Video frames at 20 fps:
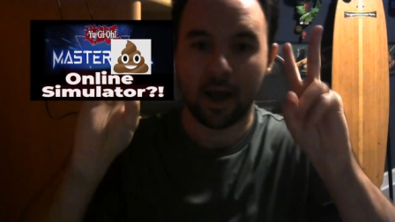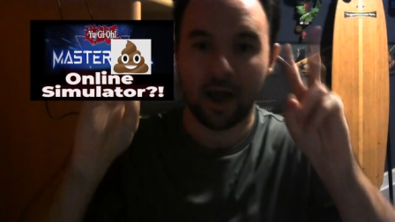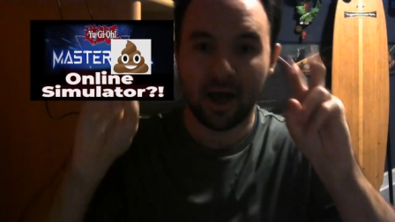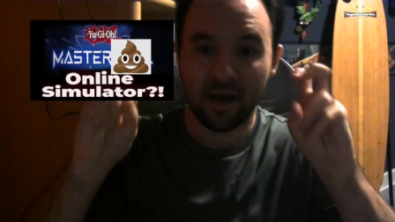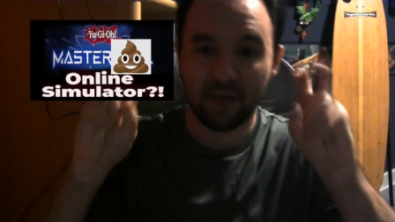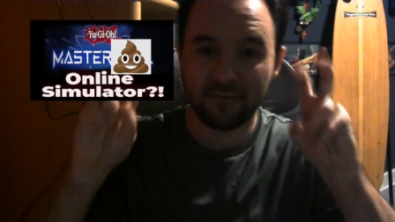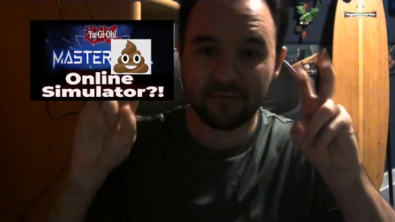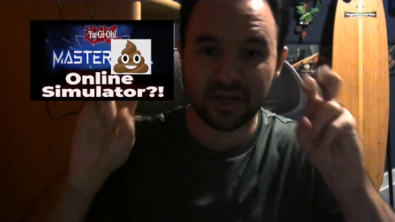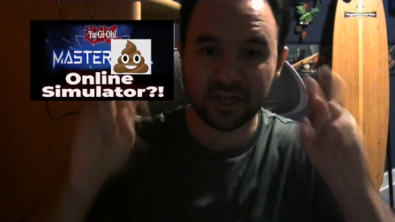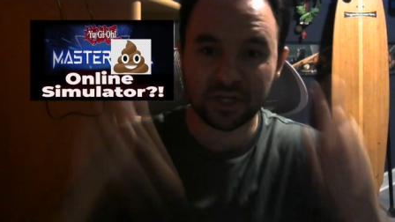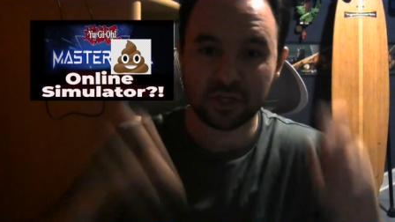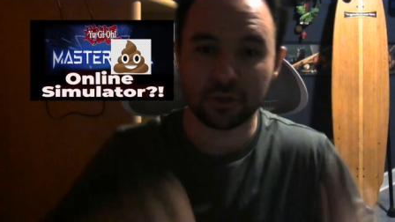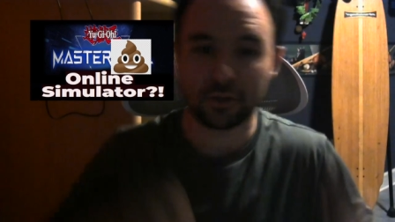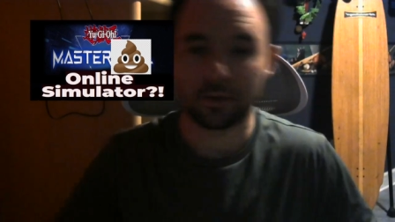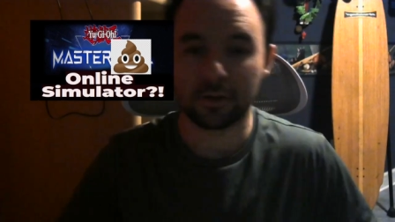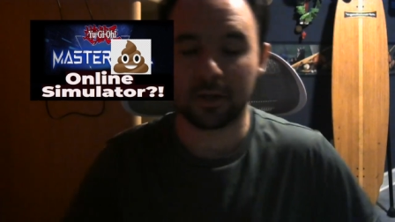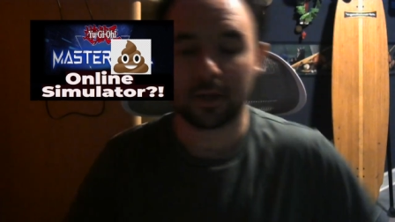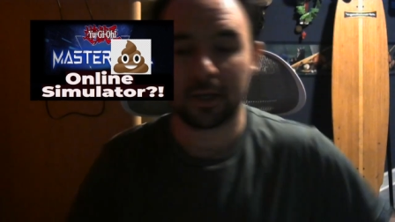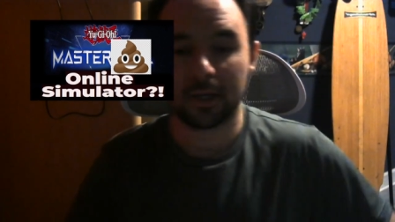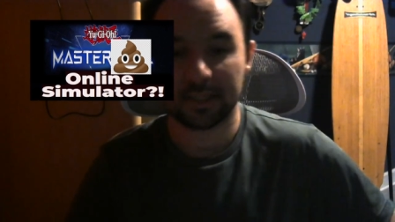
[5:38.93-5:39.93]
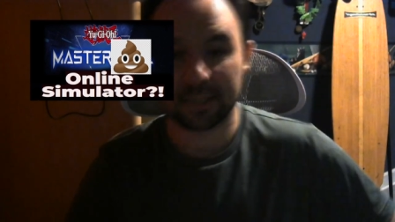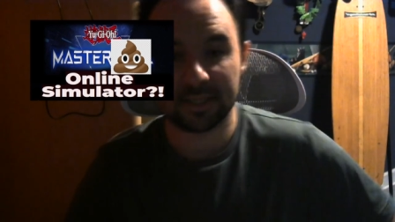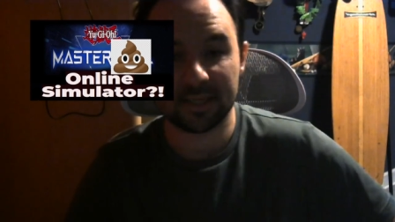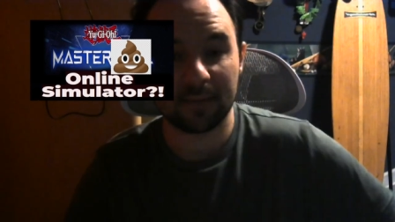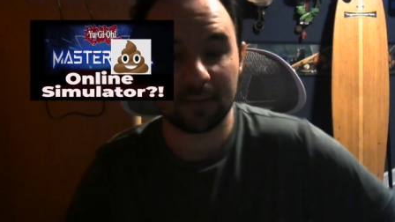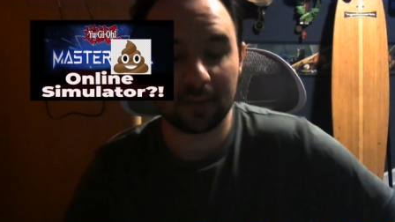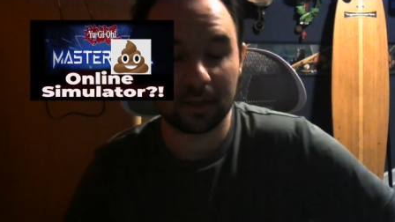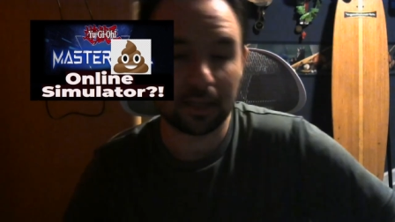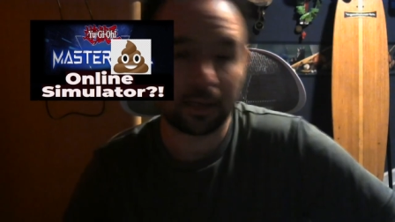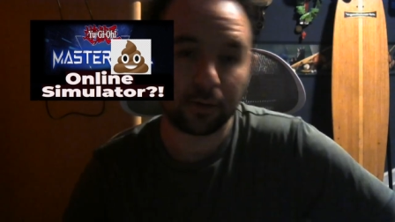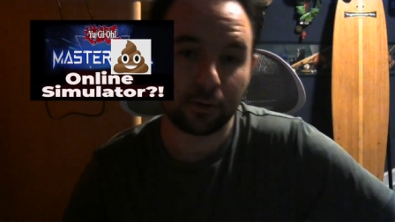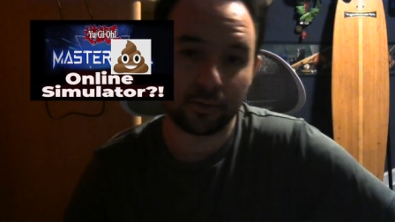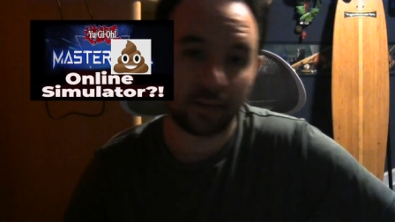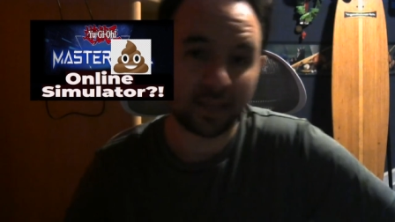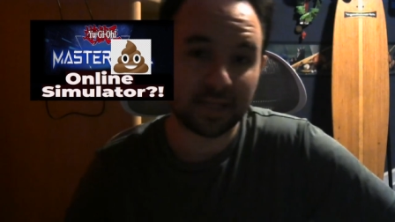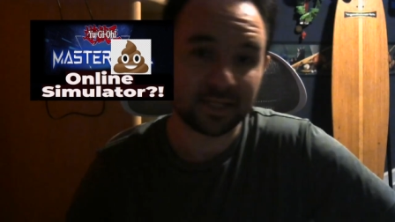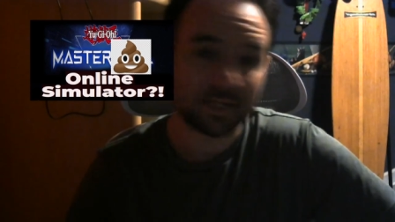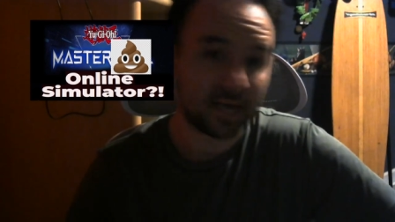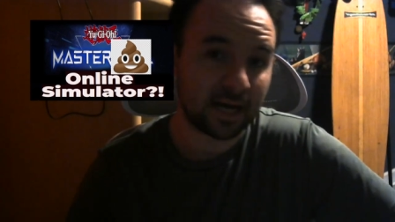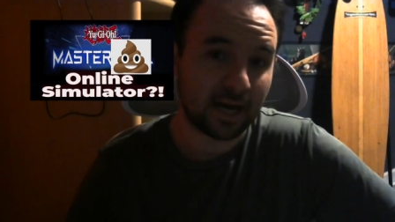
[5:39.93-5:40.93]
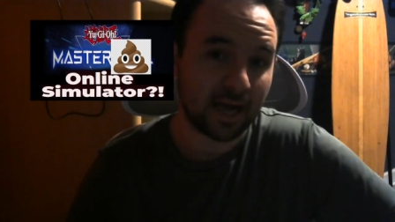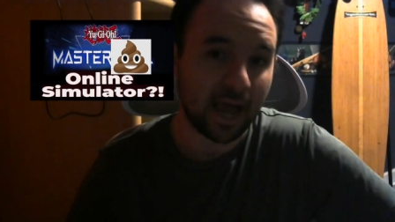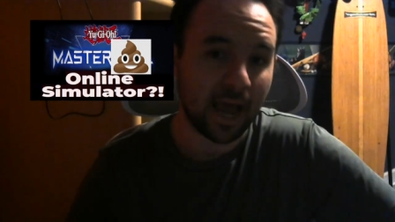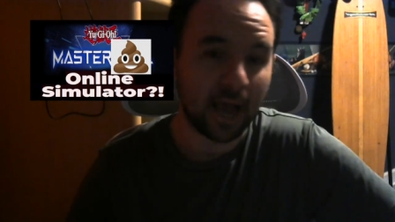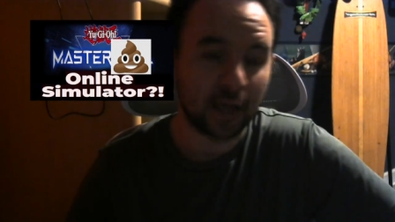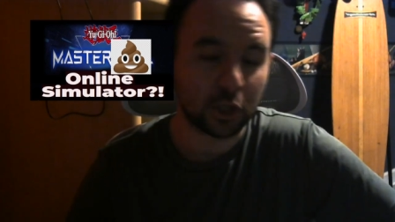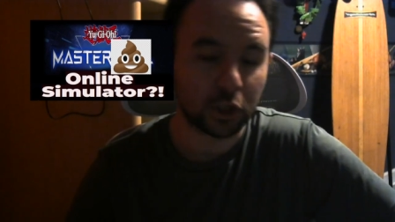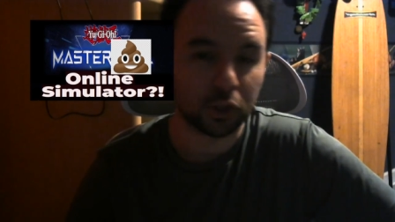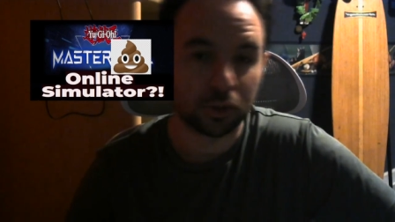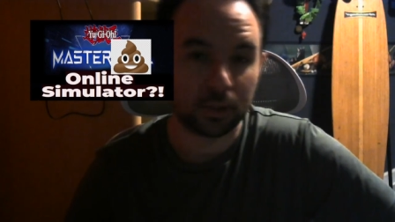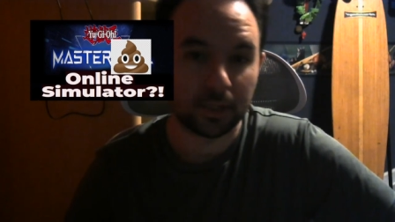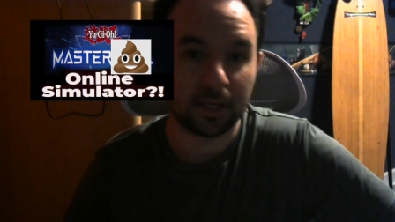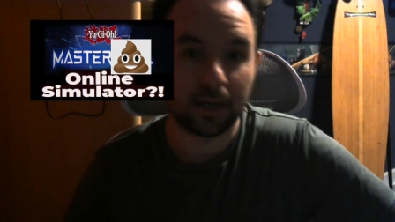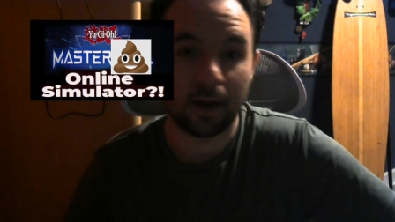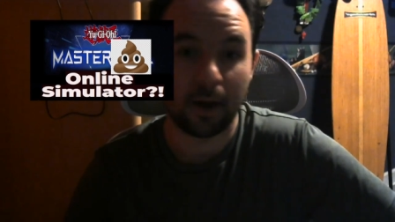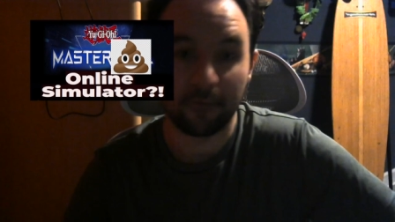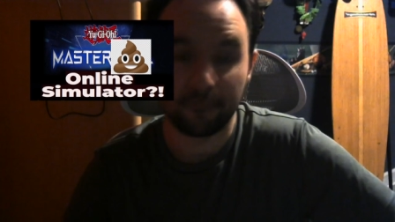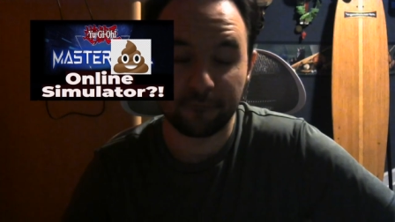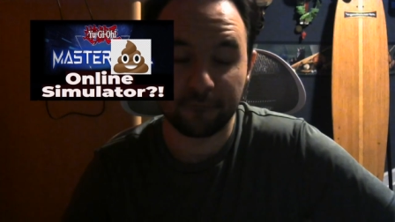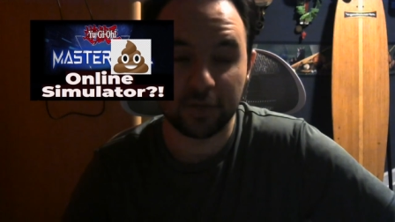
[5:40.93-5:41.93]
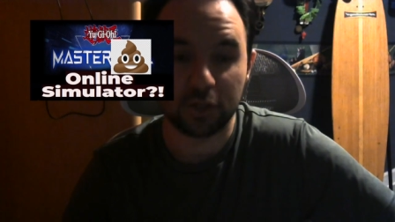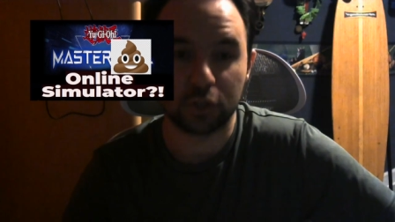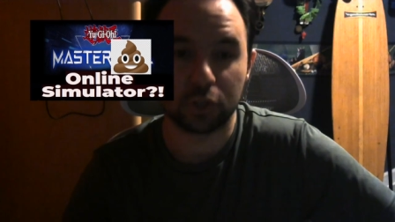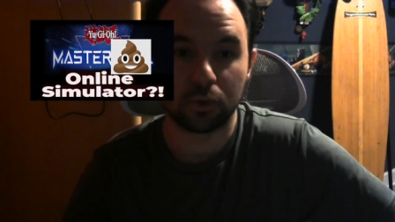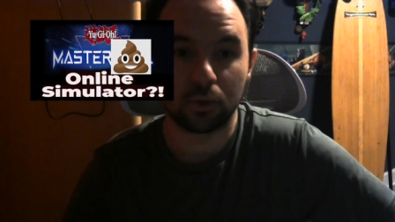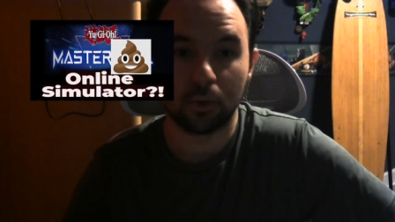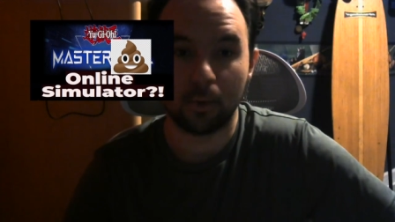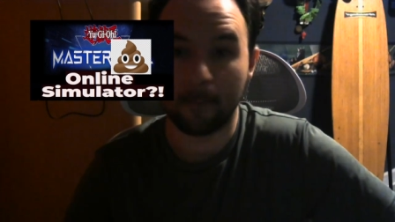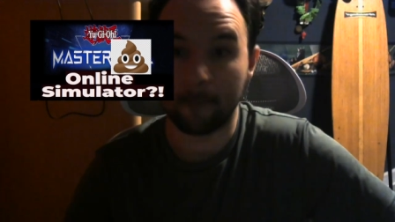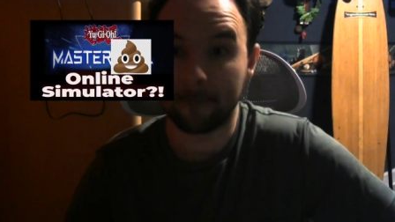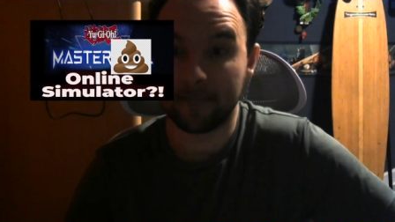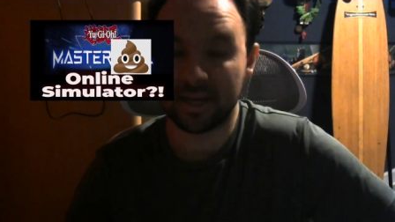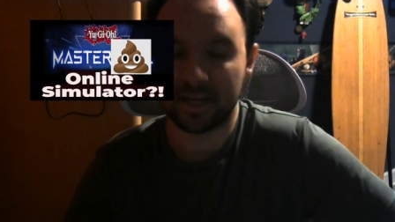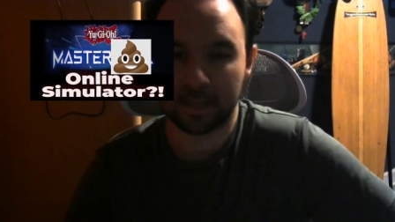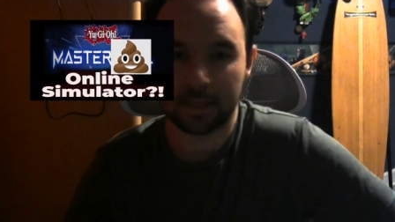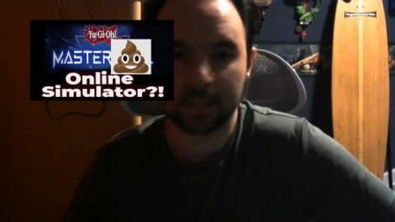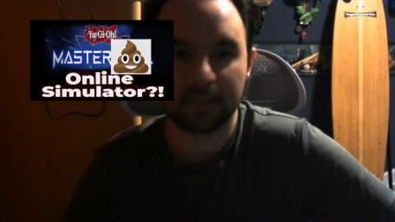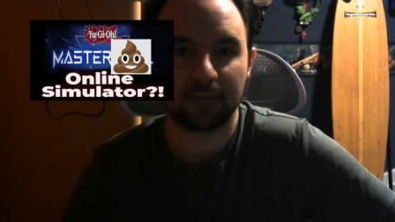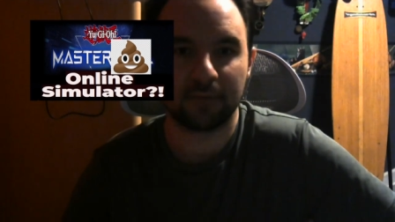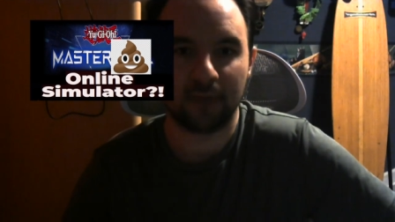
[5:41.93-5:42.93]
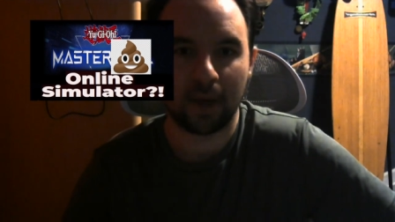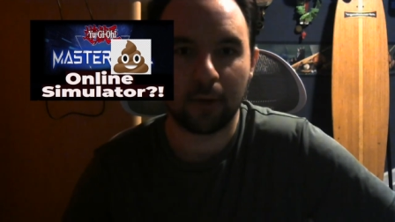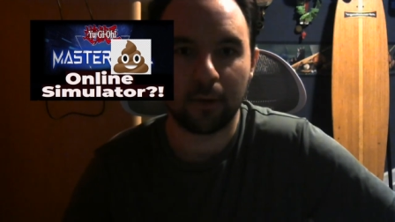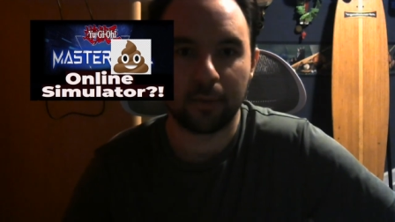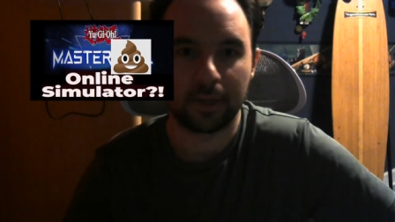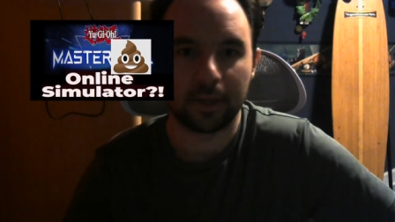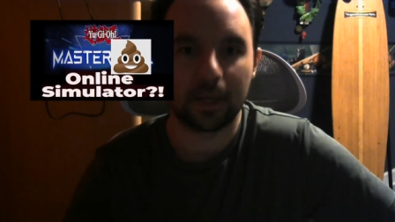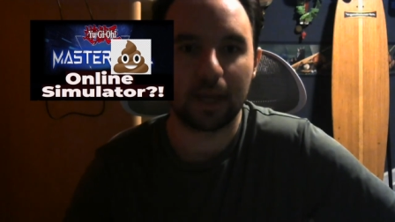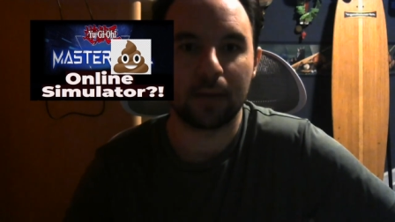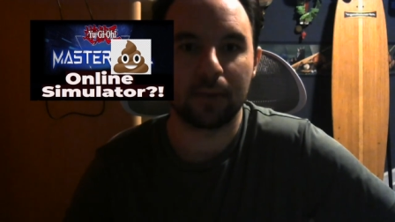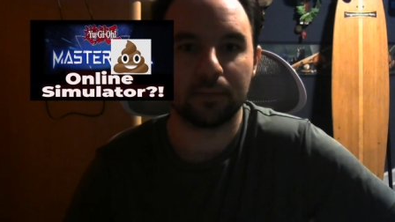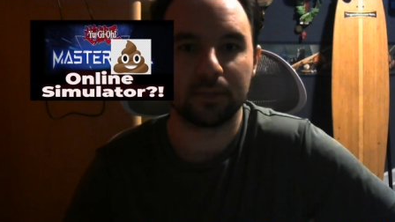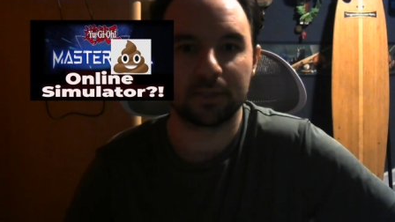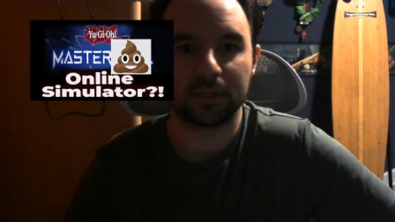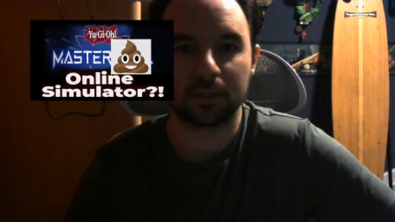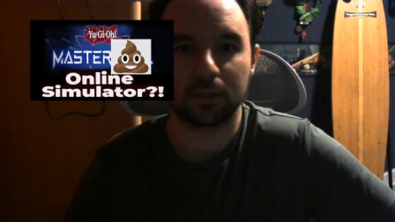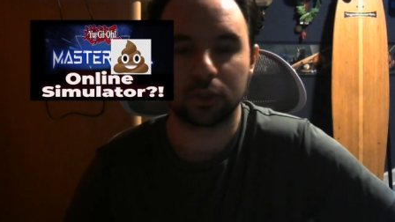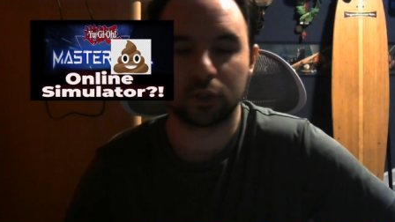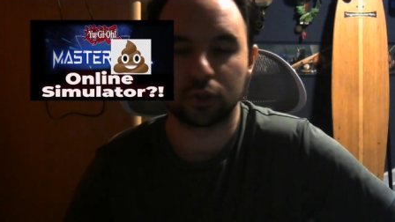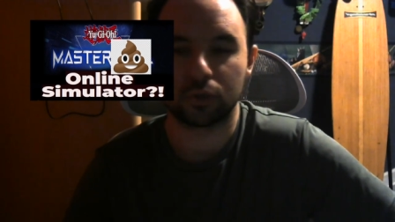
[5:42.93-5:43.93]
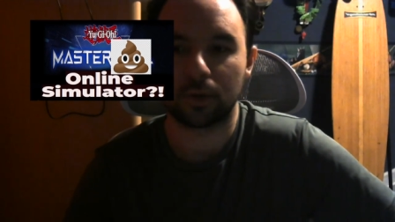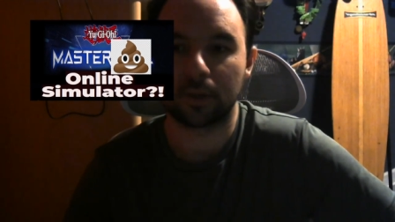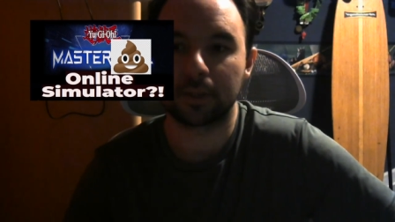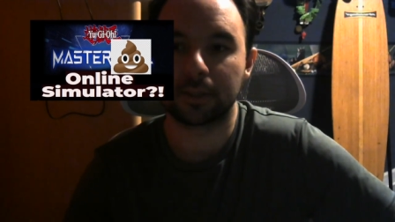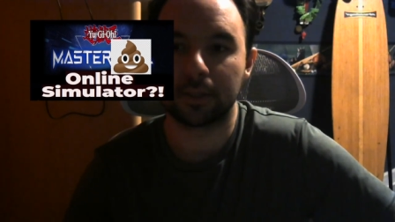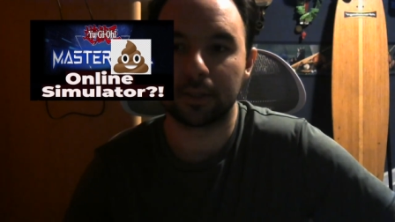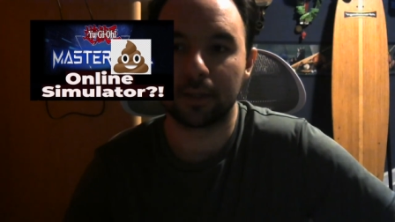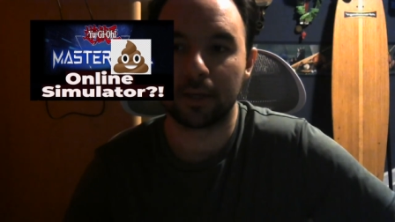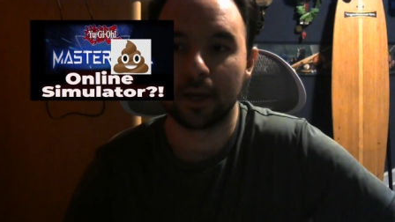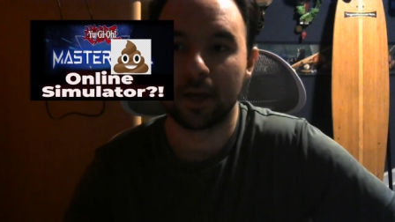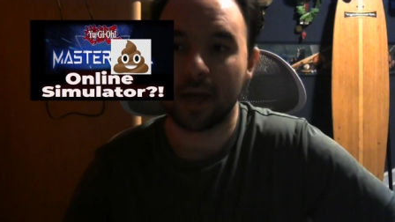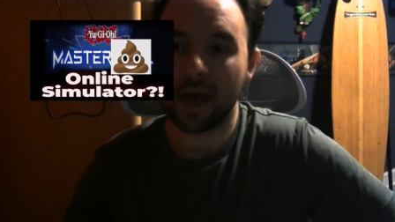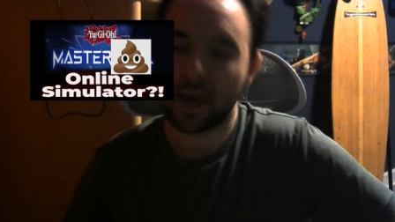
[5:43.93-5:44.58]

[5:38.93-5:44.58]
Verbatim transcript: official simulator that's not actually official because of how the game is constructed.